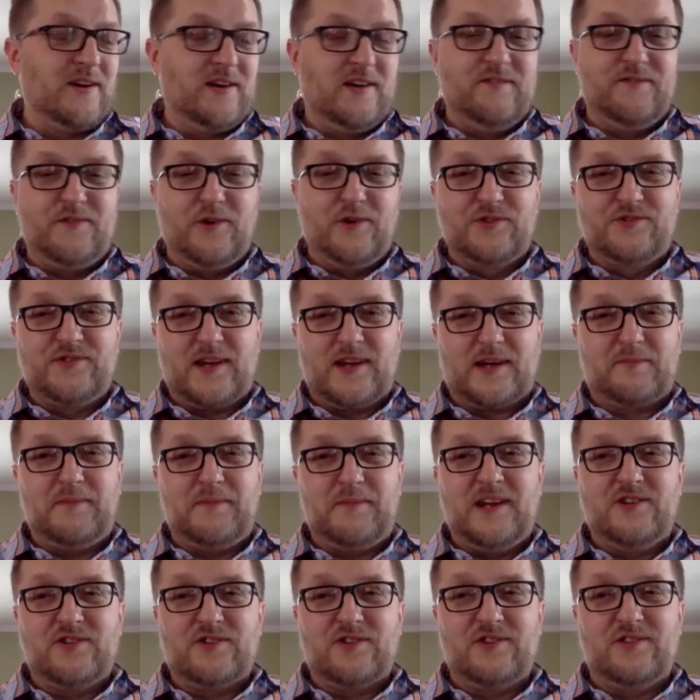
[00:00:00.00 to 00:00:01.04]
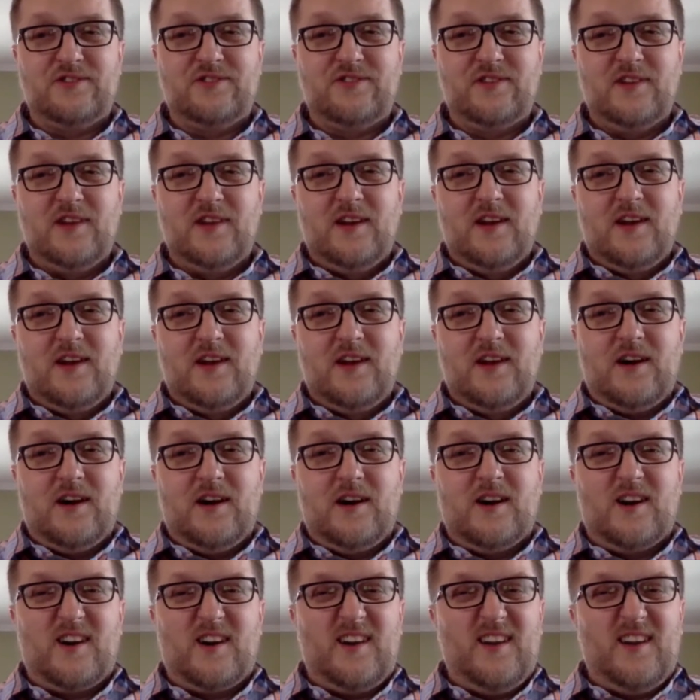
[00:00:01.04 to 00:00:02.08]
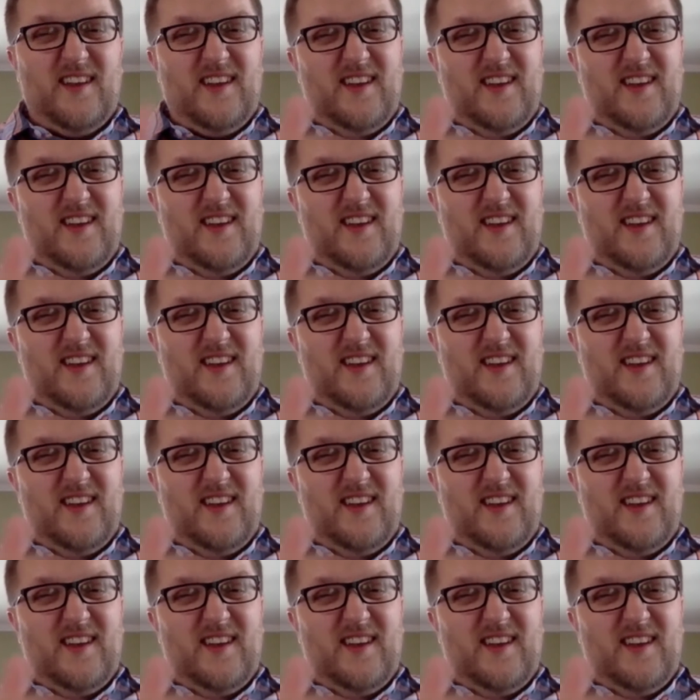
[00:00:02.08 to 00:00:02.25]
infosec majors are